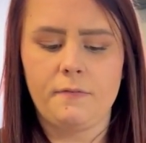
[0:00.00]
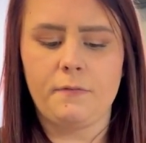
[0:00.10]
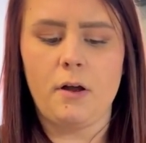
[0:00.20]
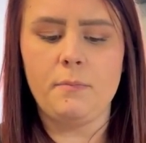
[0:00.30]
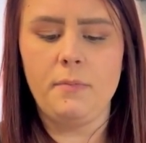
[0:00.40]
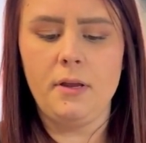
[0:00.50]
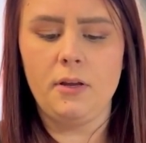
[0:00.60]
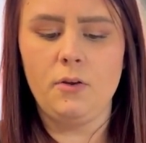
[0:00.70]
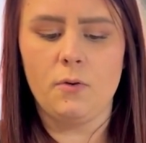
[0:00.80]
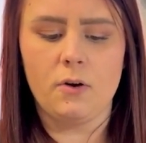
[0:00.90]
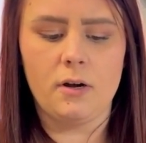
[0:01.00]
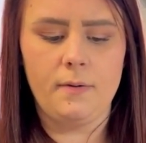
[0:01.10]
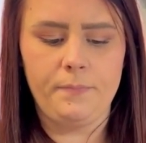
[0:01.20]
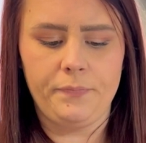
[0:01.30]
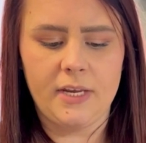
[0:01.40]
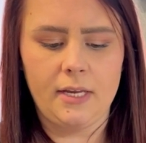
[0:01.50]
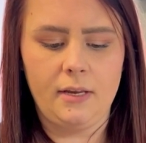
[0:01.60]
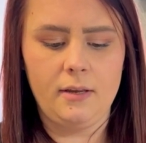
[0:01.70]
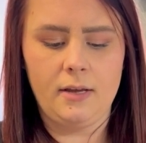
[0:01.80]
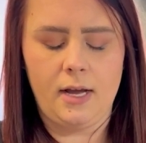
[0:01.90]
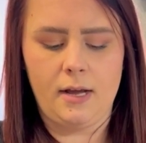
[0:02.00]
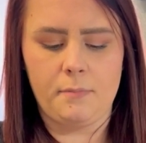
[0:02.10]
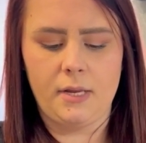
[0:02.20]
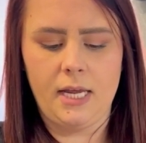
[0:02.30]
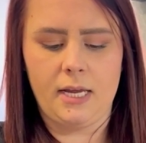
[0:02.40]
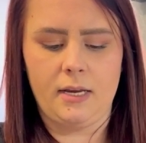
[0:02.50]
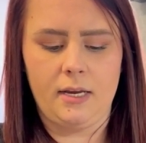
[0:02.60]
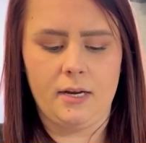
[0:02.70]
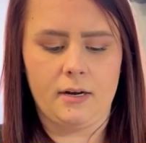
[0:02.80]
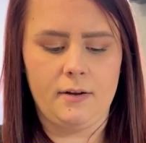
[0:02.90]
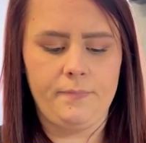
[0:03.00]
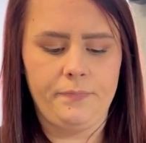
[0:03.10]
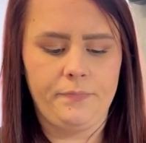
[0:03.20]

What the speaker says: from your kit here.